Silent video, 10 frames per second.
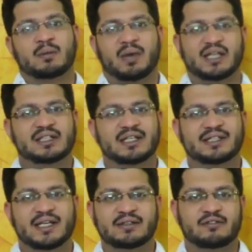by the
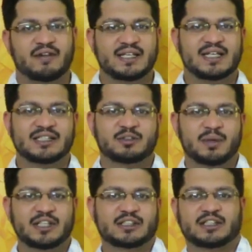then Finance
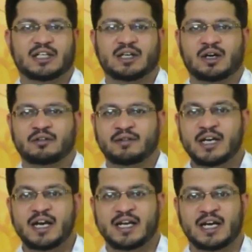Minister of
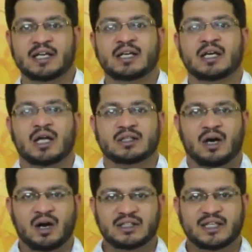India, the
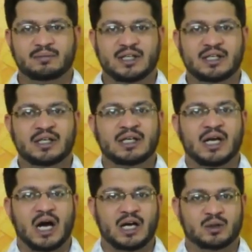Honorable
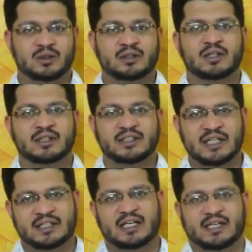Arun
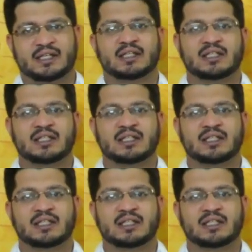Jaitley.